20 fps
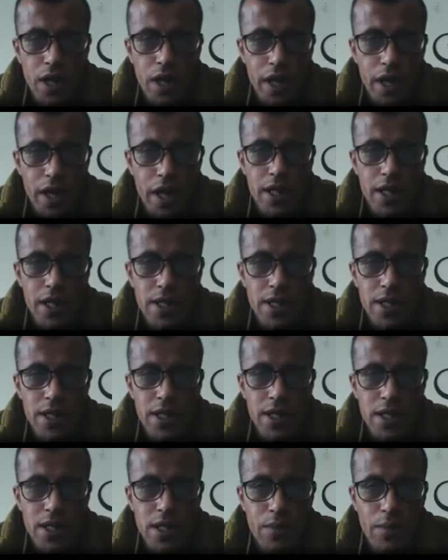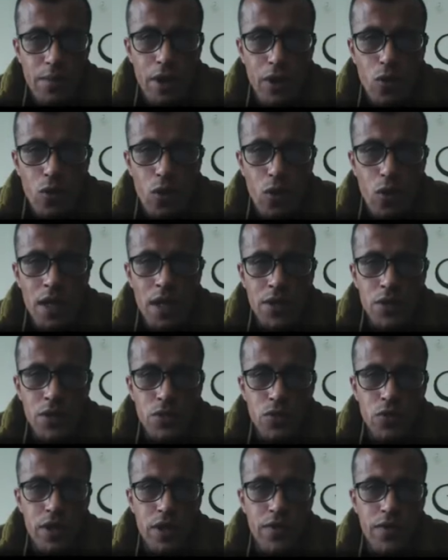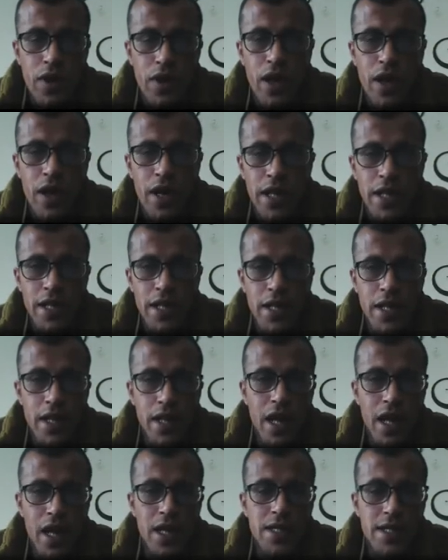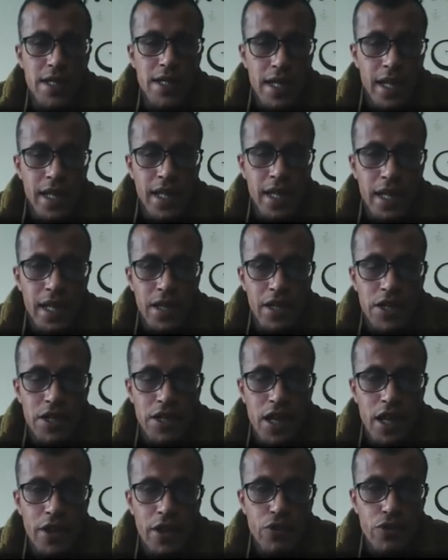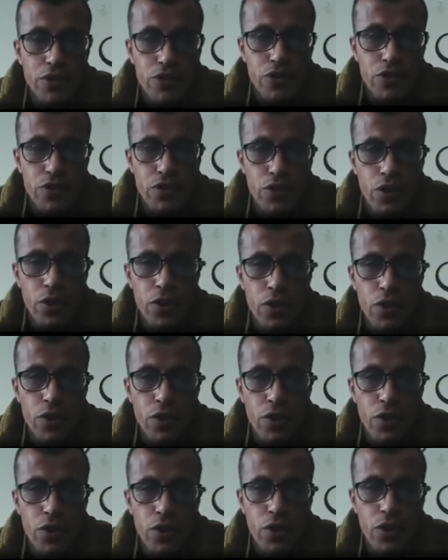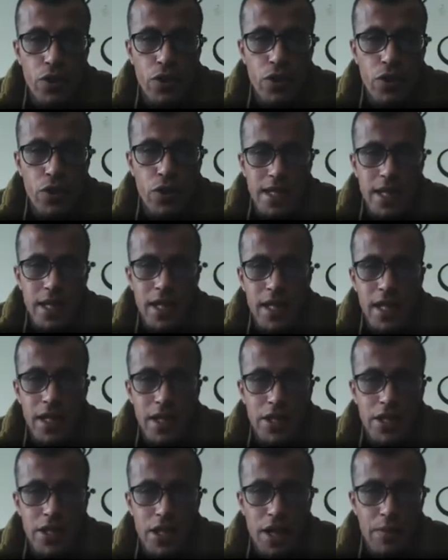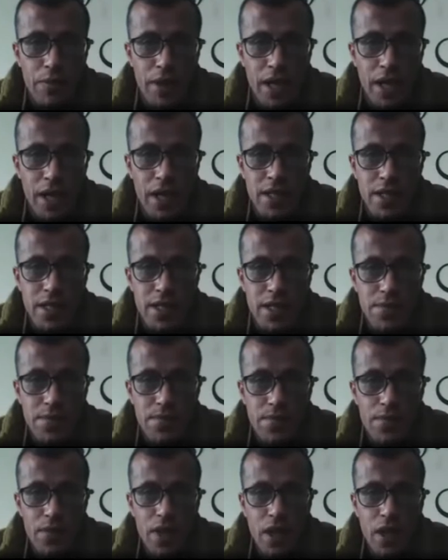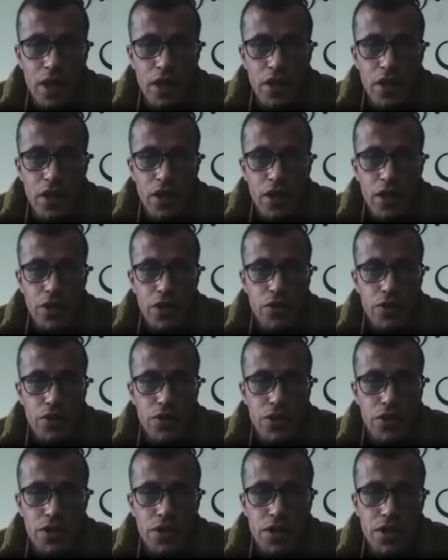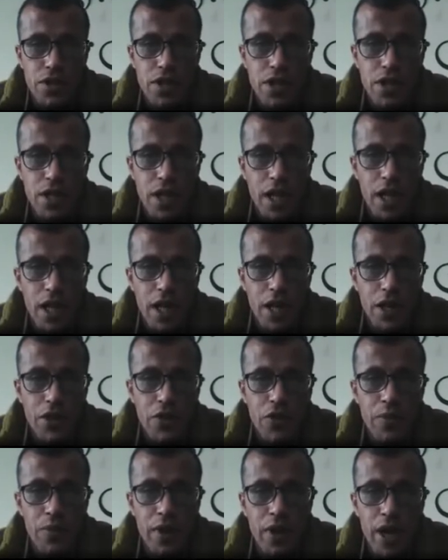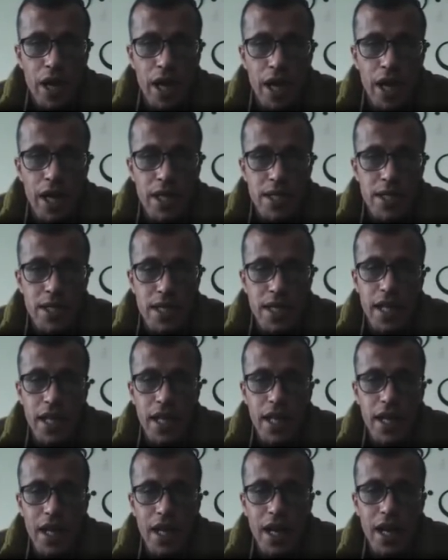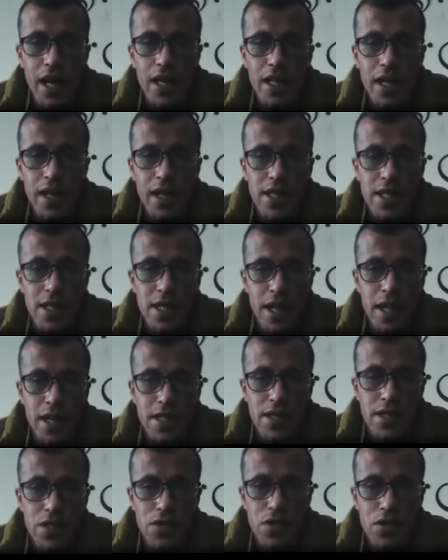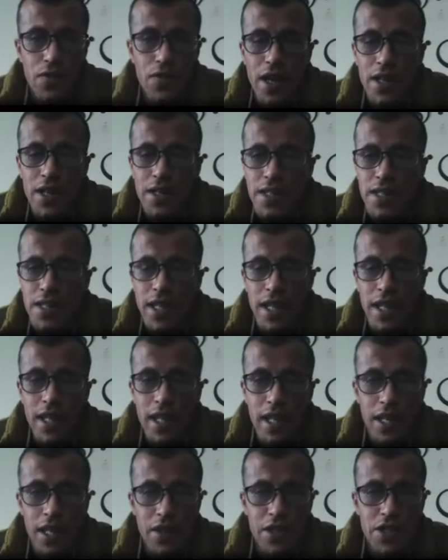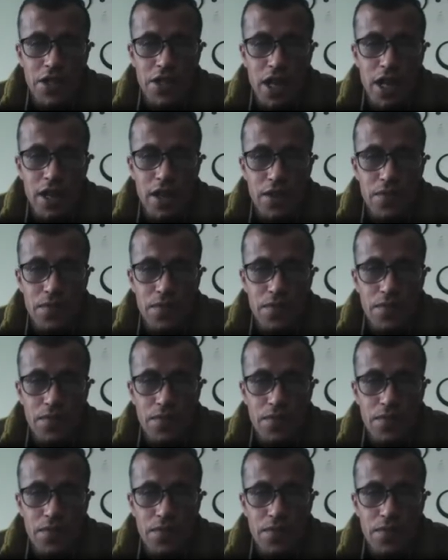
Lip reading: is number one, to define the unseen literature. You should know what unseen literature means. You should enumerate the characteristics of unseen literature.